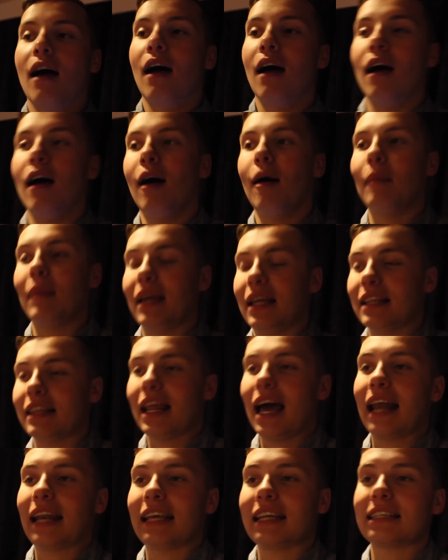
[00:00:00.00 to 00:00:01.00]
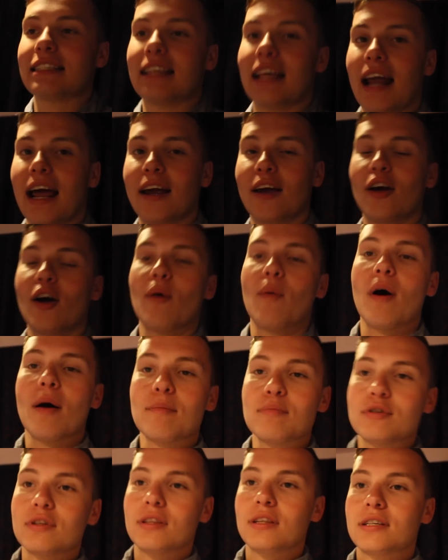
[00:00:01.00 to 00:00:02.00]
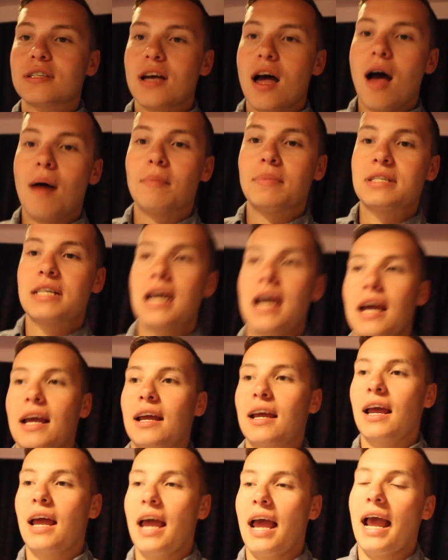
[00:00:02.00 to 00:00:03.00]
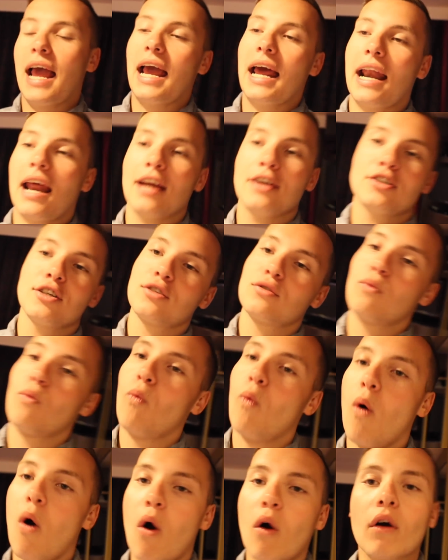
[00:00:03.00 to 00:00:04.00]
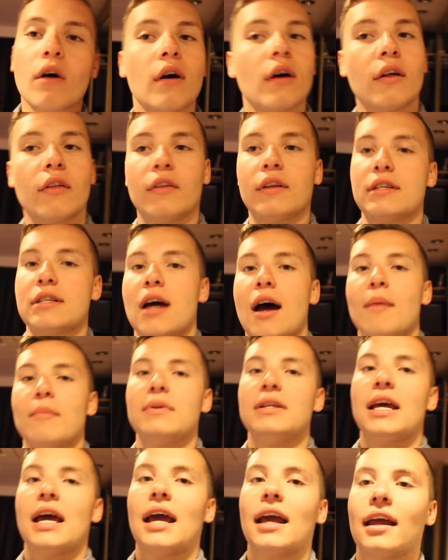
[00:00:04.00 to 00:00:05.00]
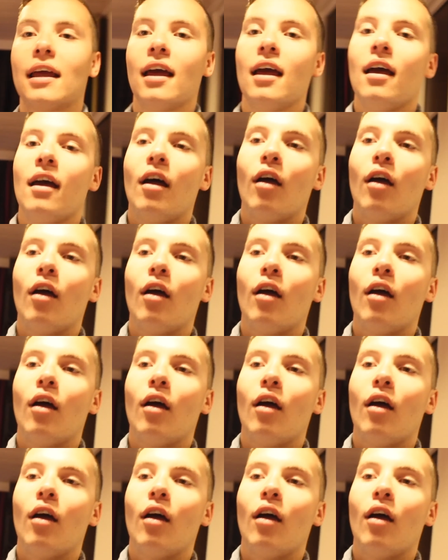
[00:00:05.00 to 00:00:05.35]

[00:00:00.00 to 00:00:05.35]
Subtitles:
And that is that I go up to the top deck and I just walk the top deck